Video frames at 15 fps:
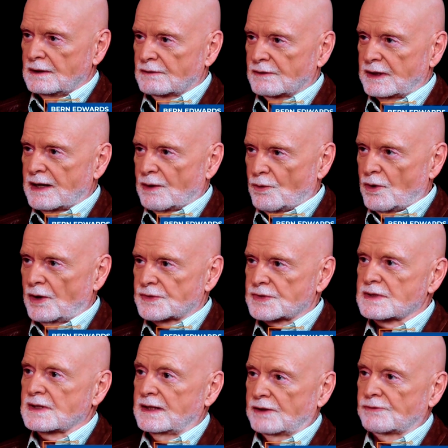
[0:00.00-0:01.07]
than it
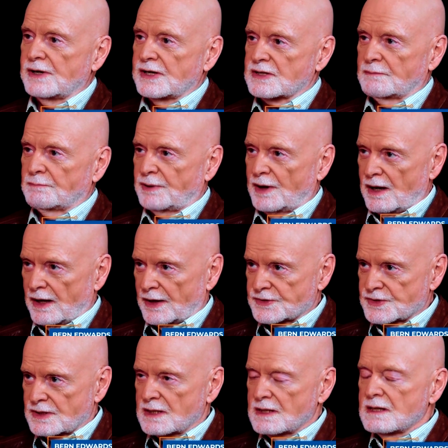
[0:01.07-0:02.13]
was in the recent
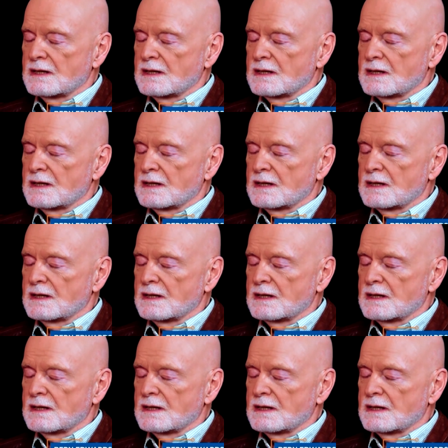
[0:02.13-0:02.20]
past.